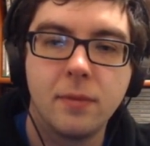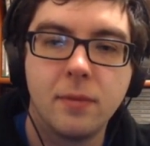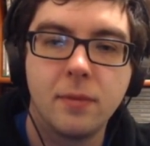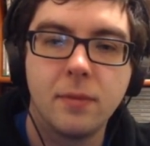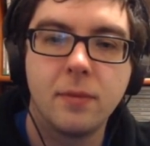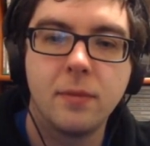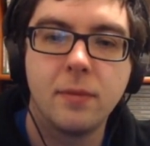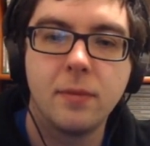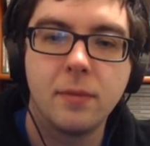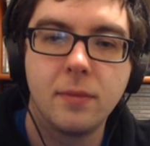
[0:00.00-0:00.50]

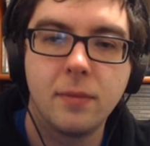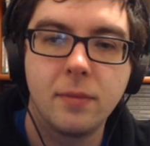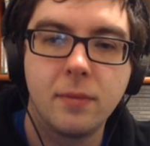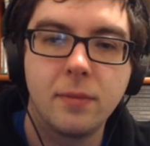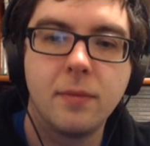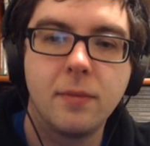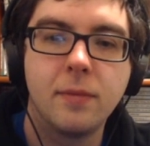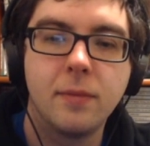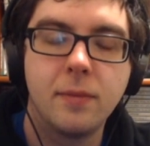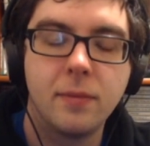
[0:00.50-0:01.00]

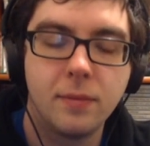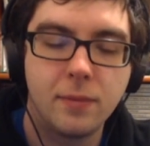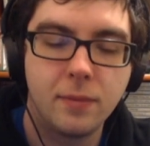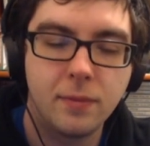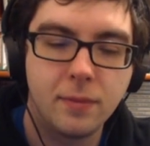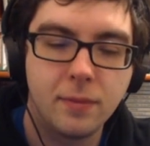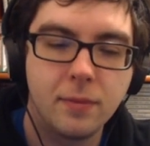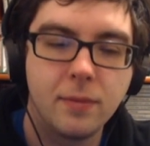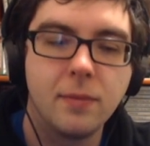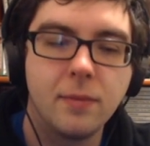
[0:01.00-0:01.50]

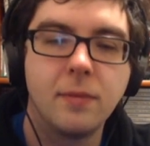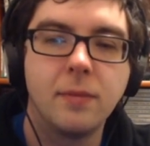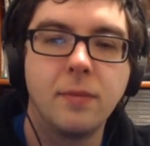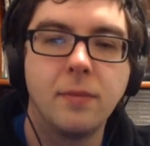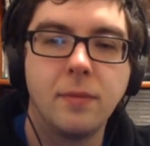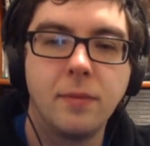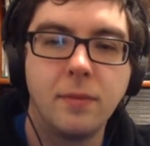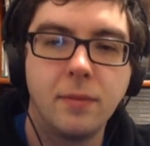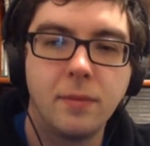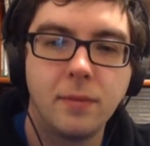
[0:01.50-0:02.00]

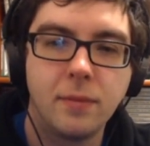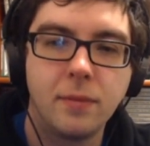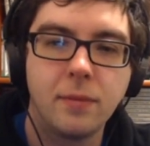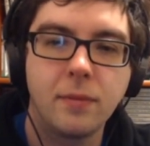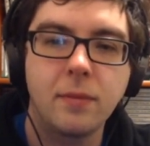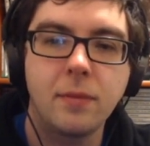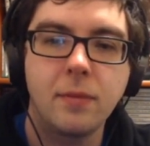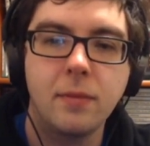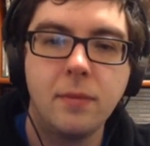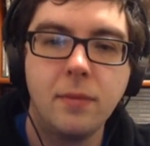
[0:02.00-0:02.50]

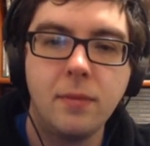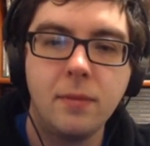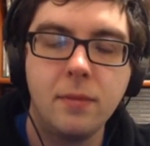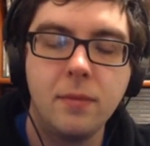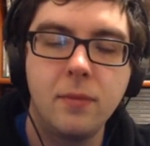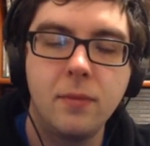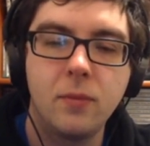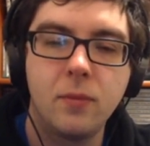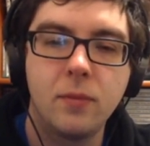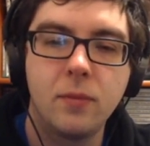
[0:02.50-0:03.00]

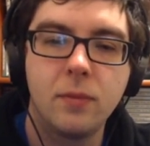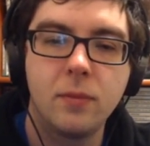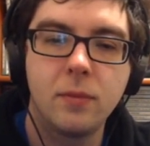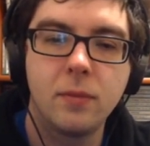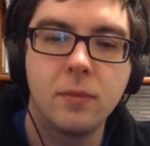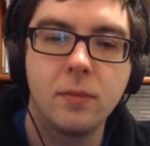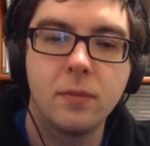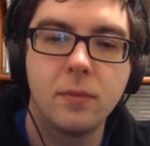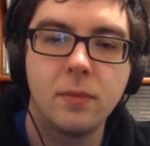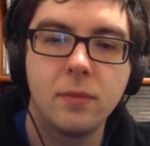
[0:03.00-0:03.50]

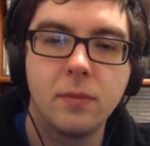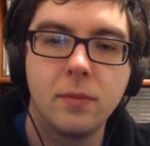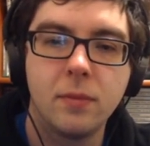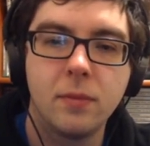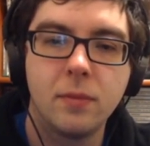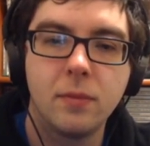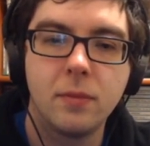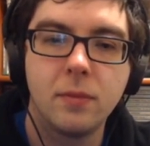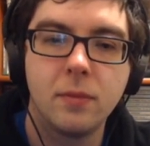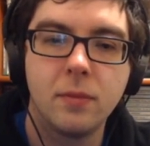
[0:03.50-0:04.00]

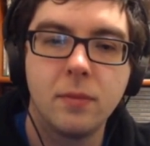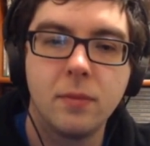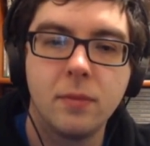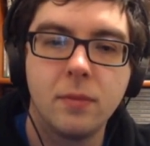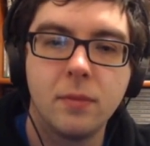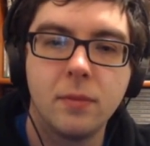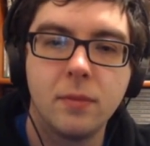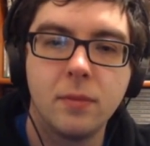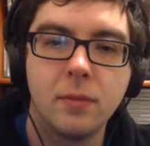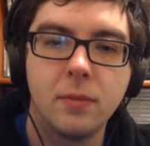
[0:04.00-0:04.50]

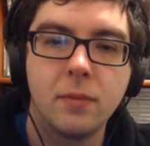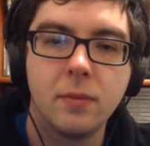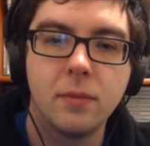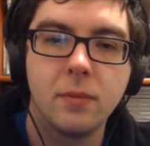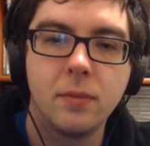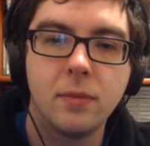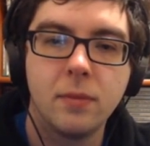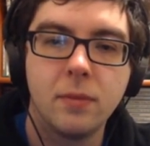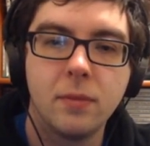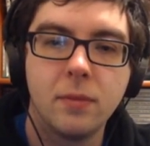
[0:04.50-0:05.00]

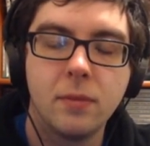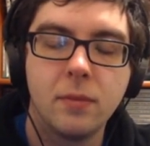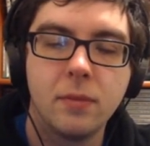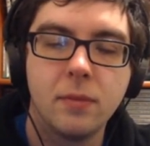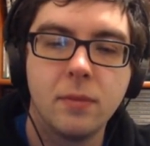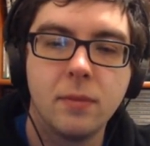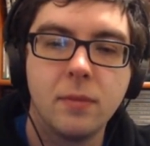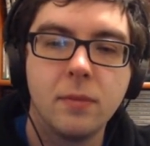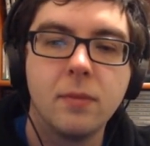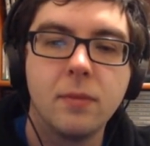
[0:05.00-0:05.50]

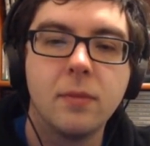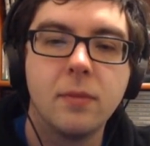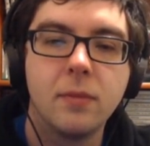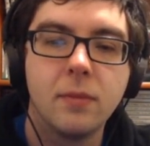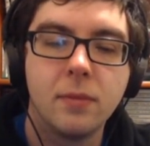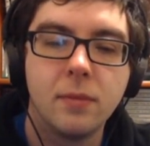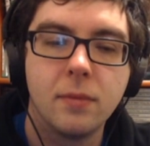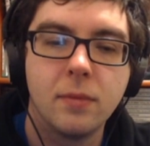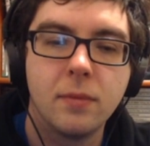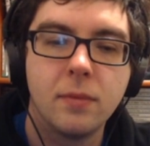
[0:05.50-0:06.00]

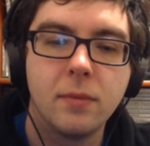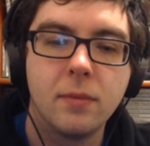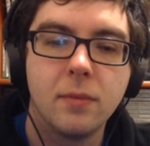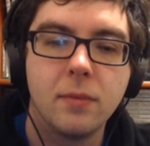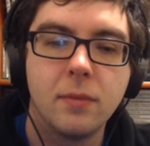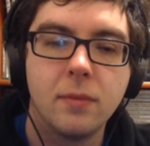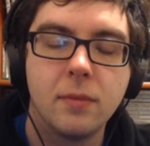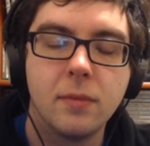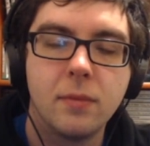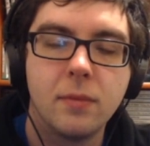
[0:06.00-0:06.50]

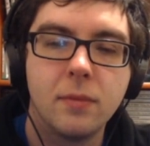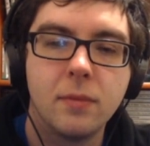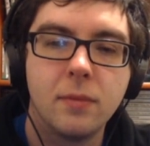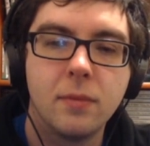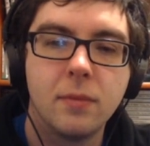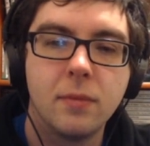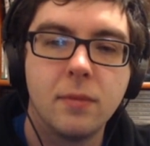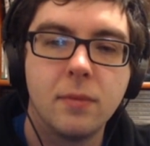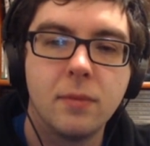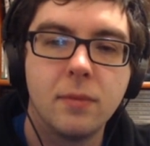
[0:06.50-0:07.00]

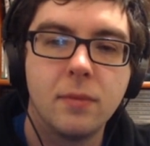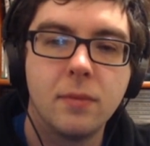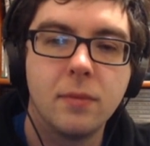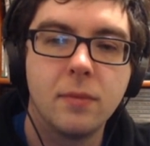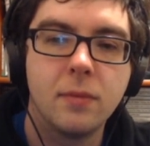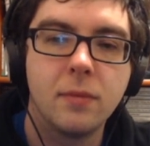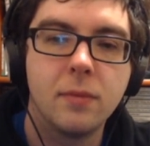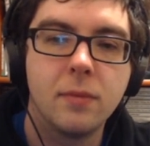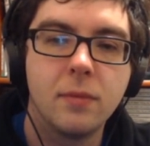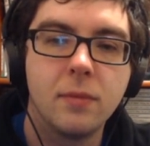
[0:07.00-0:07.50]

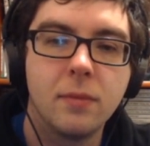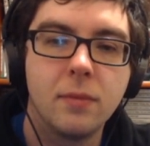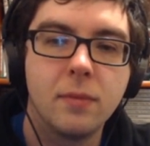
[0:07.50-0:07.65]
This person isn't speaking.